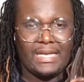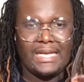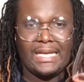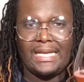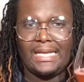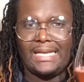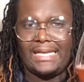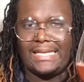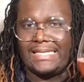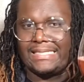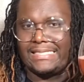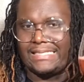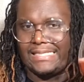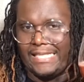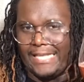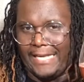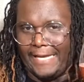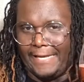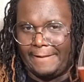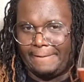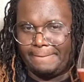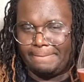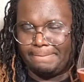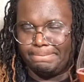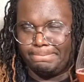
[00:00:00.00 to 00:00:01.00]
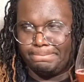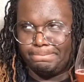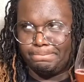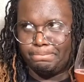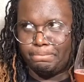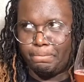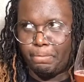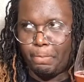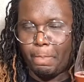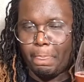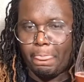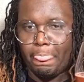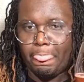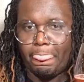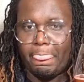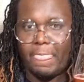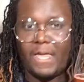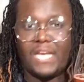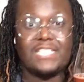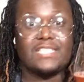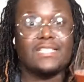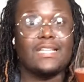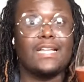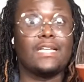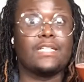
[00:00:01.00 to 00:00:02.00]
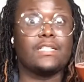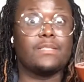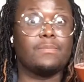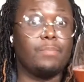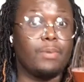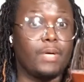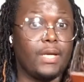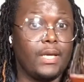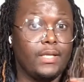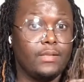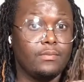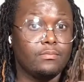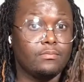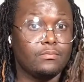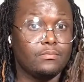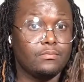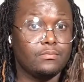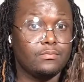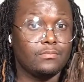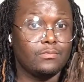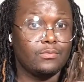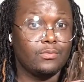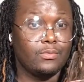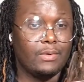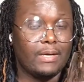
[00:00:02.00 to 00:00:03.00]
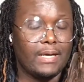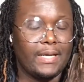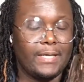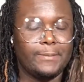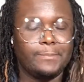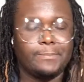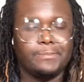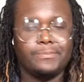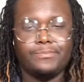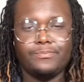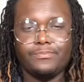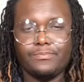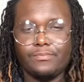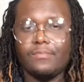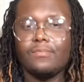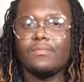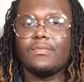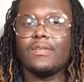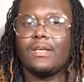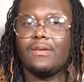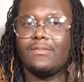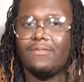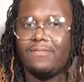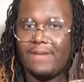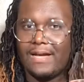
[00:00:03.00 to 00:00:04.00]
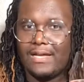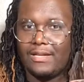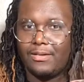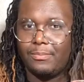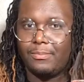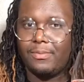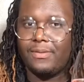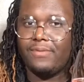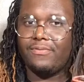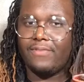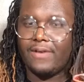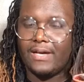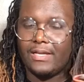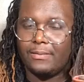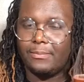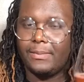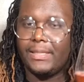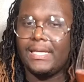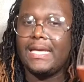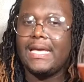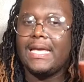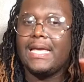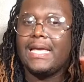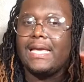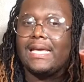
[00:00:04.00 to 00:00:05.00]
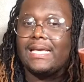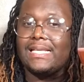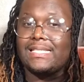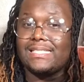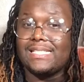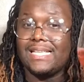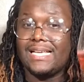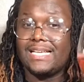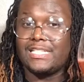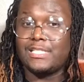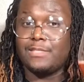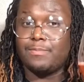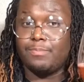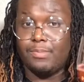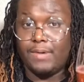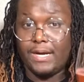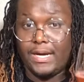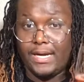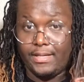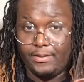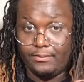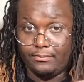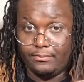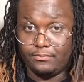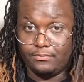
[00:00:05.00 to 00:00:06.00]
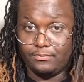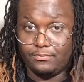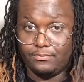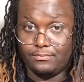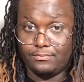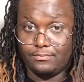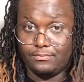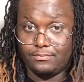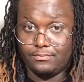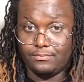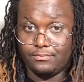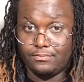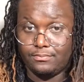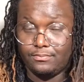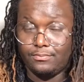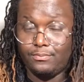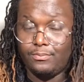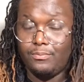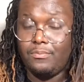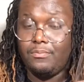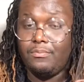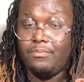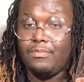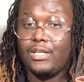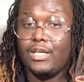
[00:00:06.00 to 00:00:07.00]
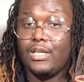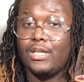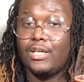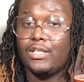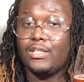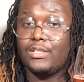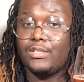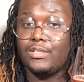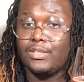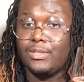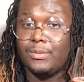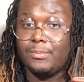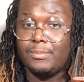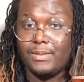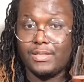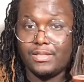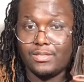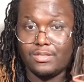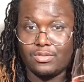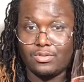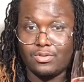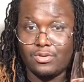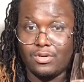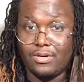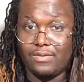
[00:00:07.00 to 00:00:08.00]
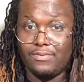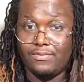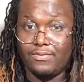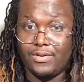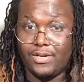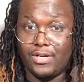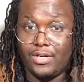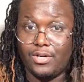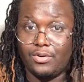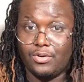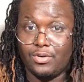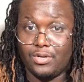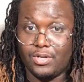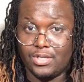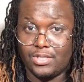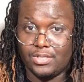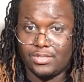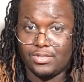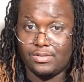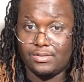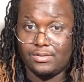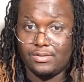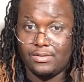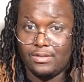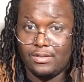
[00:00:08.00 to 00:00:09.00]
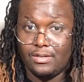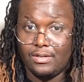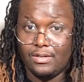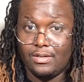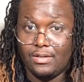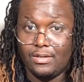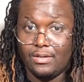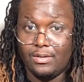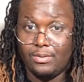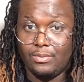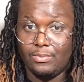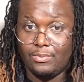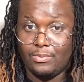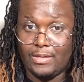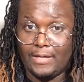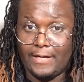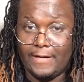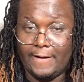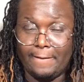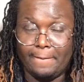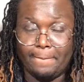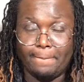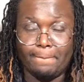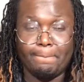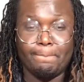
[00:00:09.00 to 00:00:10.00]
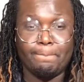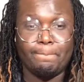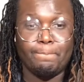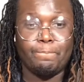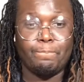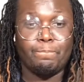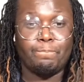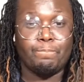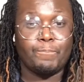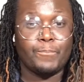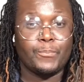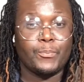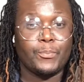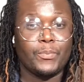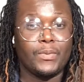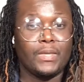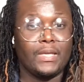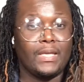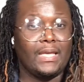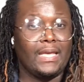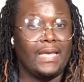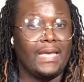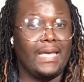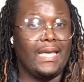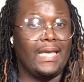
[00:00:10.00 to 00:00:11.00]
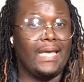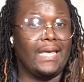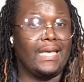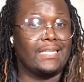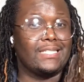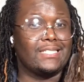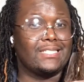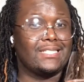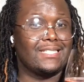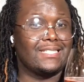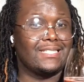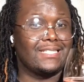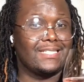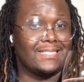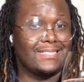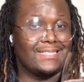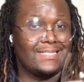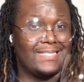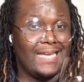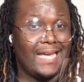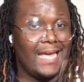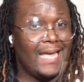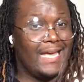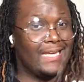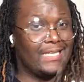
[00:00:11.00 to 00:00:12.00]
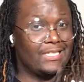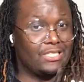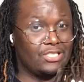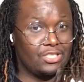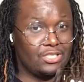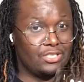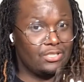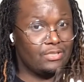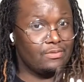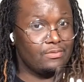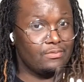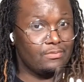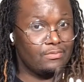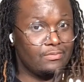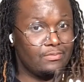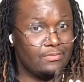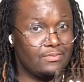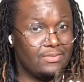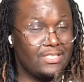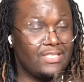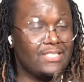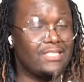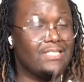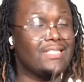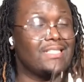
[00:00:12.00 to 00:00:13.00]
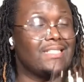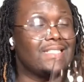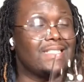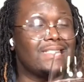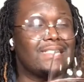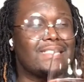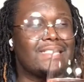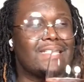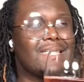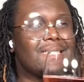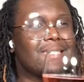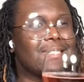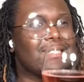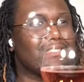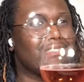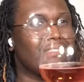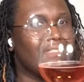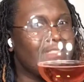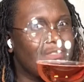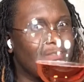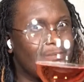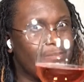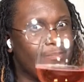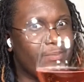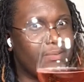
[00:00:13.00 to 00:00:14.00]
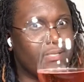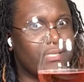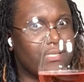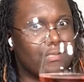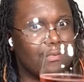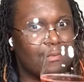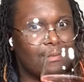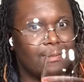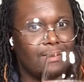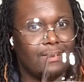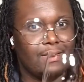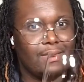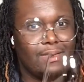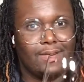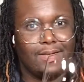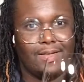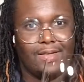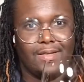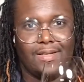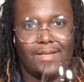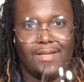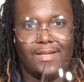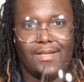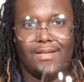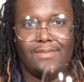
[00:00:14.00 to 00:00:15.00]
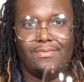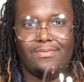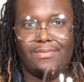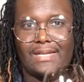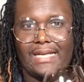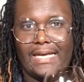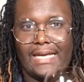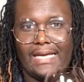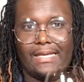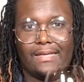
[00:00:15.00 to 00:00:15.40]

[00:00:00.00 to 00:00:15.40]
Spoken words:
It's like Sprite, right? Follow me, follow me. It's like Sprite, a little bit of Strawberry Crush, right? And just a tinge, just a little bit of like